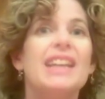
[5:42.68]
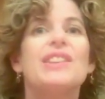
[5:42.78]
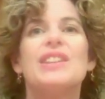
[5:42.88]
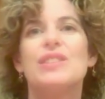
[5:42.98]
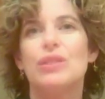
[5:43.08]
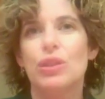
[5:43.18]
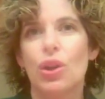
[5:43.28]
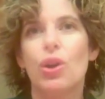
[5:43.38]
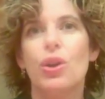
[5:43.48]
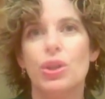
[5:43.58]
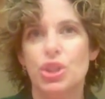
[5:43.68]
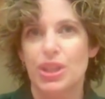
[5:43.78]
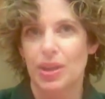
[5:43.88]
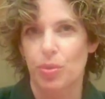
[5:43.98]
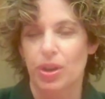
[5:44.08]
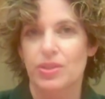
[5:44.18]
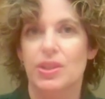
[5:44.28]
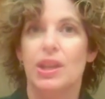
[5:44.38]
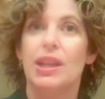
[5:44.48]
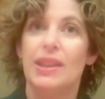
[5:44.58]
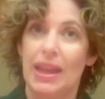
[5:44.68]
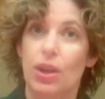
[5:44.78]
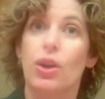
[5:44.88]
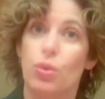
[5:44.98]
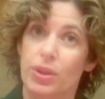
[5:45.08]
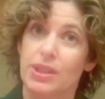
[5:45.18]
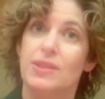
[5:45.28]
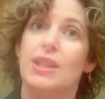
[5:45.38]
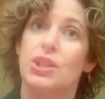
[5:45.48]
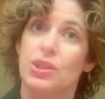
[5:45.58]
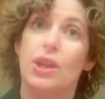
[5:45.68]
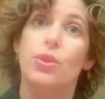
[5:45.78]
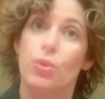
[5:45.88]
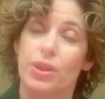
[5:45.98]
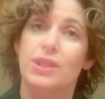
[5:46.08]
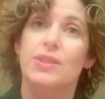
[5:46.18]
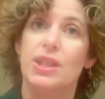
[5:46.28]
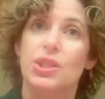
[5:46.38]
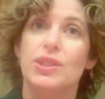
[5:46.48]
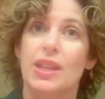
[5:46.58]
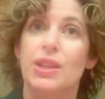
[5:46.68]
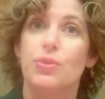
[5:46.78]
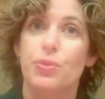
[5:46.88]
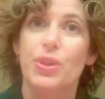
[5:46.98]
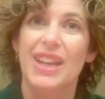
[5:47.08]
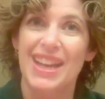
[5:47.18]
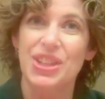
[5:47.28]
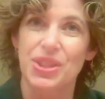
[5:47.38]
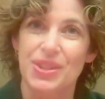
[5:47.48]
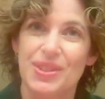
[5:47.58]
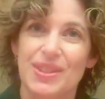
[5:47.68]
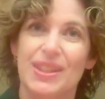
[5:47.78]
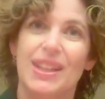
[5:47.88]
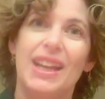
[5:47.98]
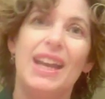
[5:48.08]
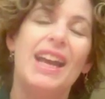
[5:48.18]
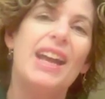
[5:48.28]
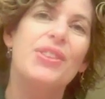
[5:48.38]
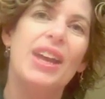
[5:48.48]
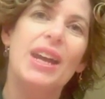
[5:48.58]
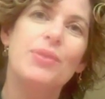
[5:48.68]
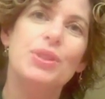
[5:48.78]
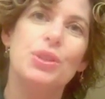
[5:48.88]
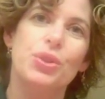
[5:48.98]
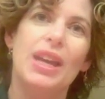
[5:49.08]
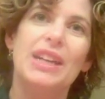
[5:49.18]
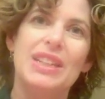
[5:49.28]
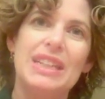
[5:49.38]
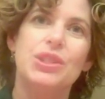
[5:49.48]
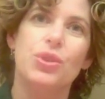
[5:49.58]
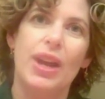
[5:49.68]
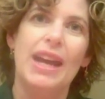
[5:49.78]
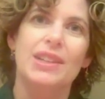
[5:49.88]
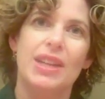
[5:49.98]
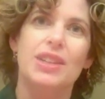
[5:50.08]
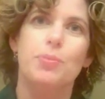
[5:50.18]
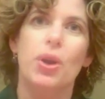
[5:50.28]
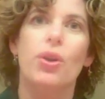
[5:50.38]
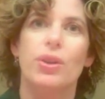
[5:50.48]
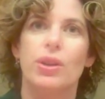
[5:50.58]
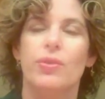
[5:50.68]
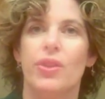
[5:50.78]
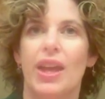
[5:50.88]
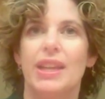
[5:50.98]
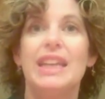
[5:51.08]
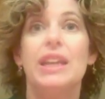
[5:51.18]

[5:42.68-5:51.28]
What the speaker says: in these large networks that are other organizations and free agents, and they have to learn how to interact as part of that